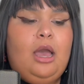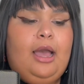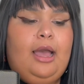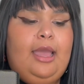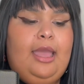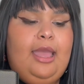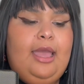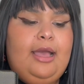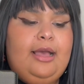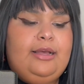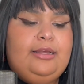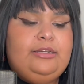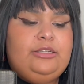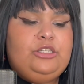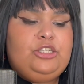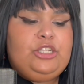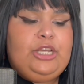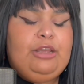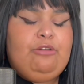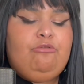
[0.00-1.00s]

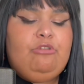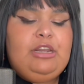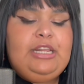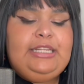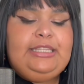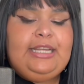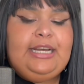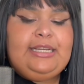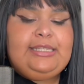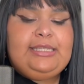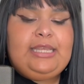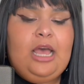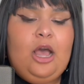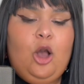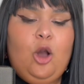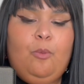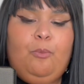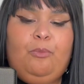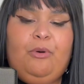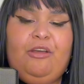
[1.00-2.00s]
And it really does
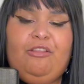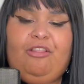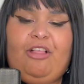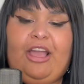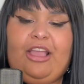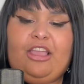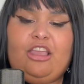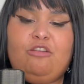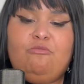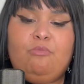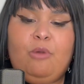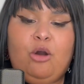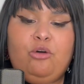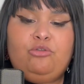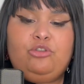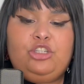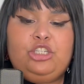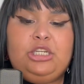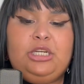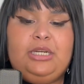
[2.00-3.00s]
help with like
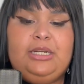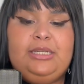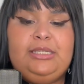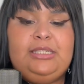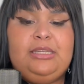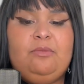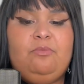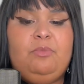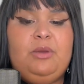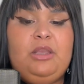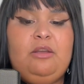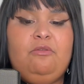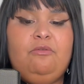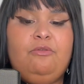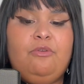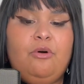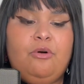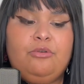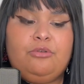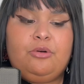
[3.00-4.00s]
emotions and being
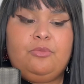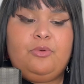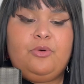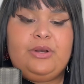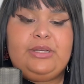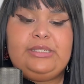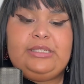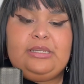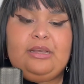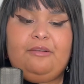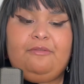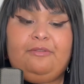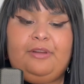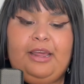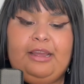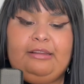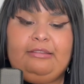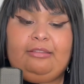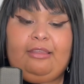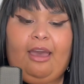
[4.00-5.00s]
vulnerable and stuff
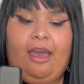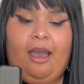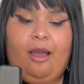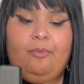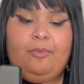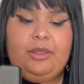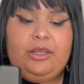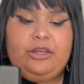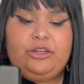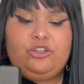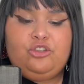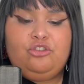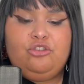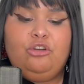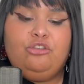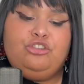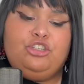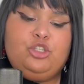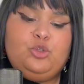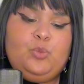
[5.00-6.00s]
like that, because you
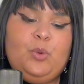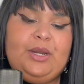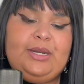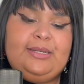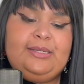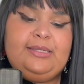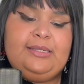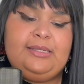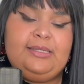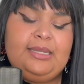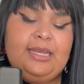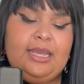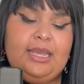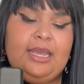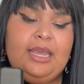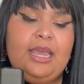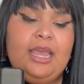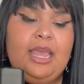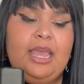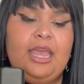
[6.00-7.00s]
don't just want to
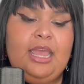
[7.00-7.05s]
sit